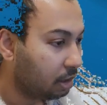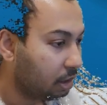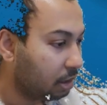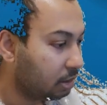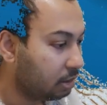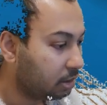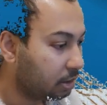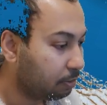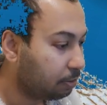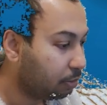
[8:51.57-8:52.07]

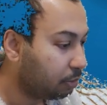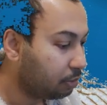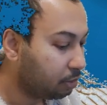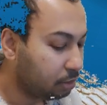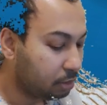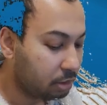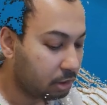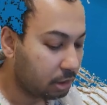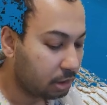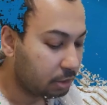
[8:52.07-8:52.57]
I
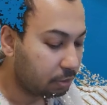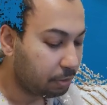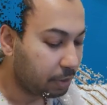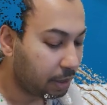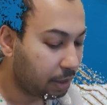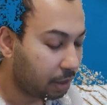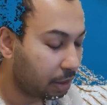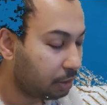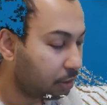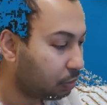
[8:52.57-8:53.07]
suppose it's
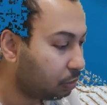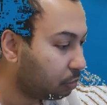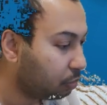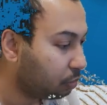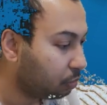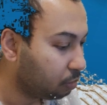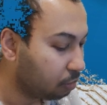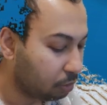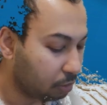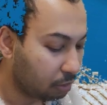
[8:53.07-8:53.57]
better
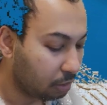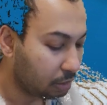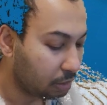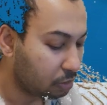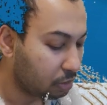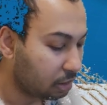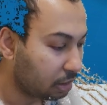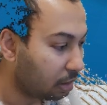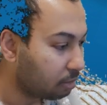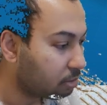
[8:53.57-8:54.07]
to
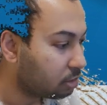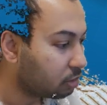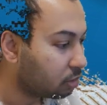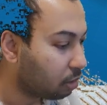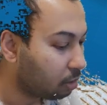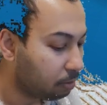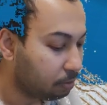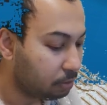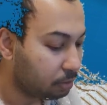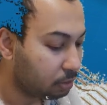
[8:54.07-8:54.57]
use
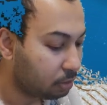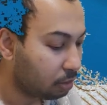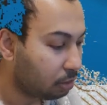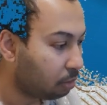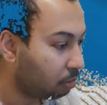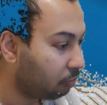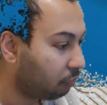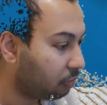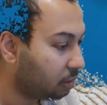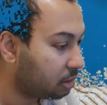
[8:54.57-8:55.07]
GameScope.
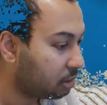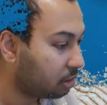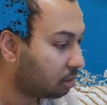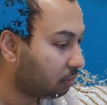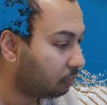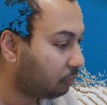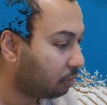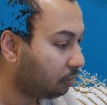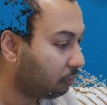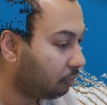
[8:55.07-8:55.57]
So first
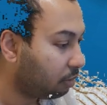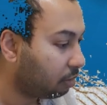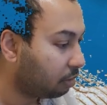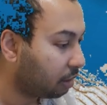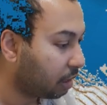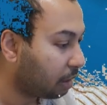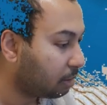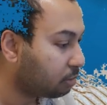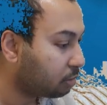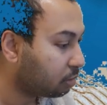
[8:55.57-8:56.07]
of all, for
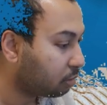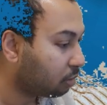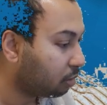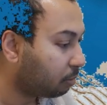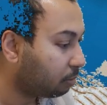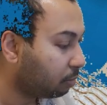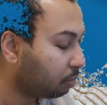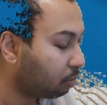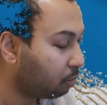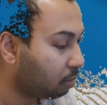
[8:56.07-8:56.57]

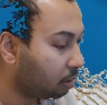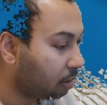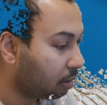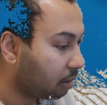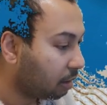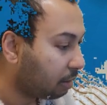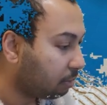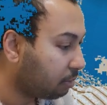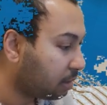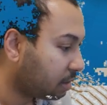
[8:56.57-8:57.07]
GameScope to
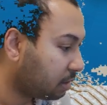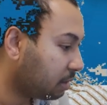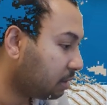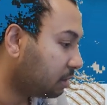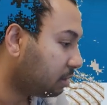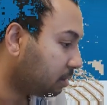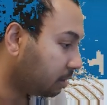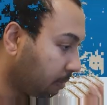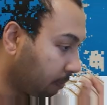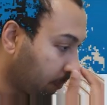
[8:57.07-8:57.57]
work in my
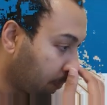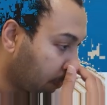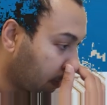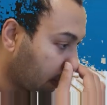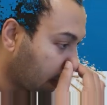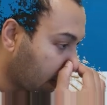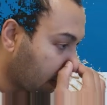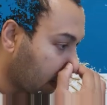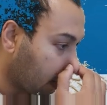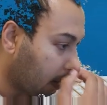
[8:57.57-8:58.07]
system,
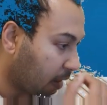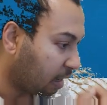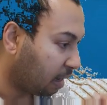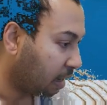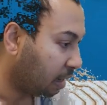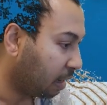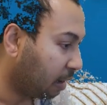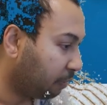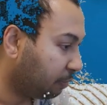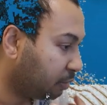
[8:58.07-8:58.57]

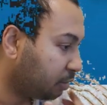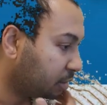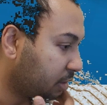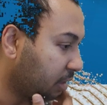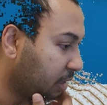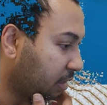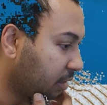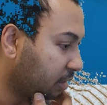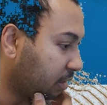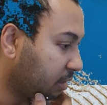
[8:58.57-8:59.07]
I have to
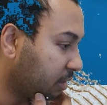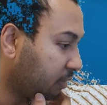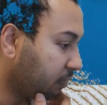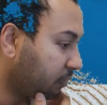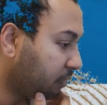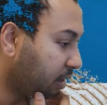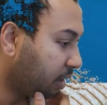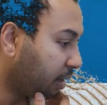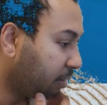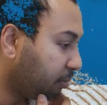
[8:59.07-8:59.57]
set this
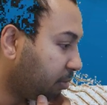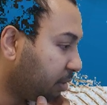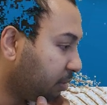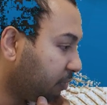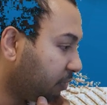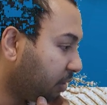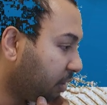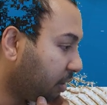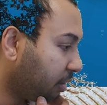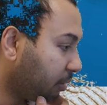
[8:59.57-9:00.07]

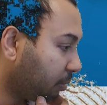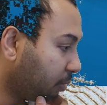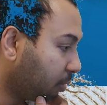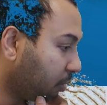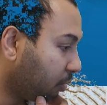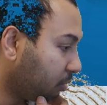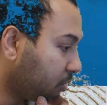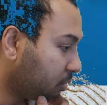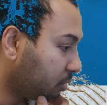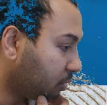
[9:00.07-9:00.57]
environment
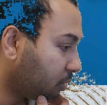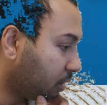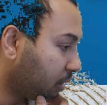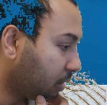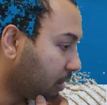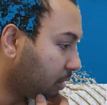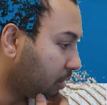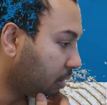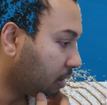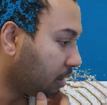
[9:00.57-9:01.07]
variable so
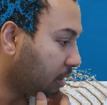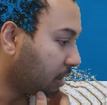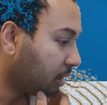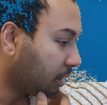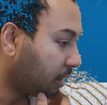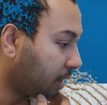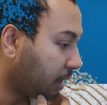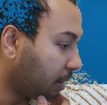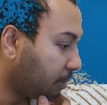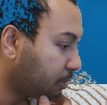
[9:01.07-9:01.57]
that
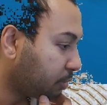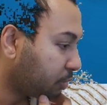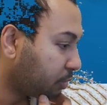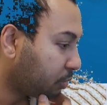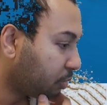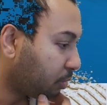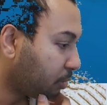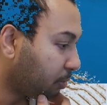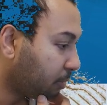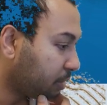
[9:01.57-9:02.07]

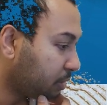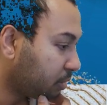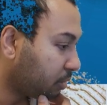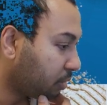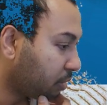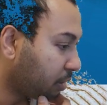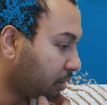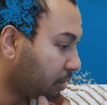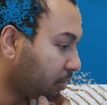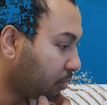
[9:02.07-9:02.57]
GameScope is
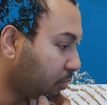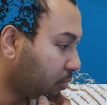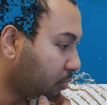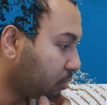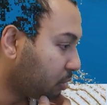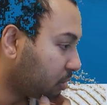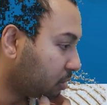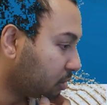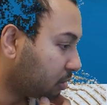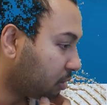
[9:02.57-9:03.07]
gonna
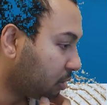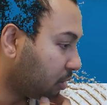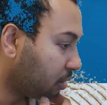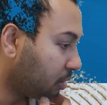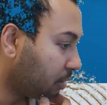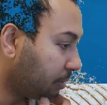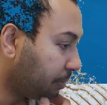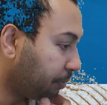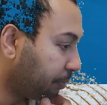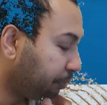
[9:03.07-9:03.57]
use
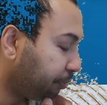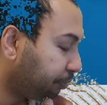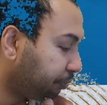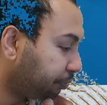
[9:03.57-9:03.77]
the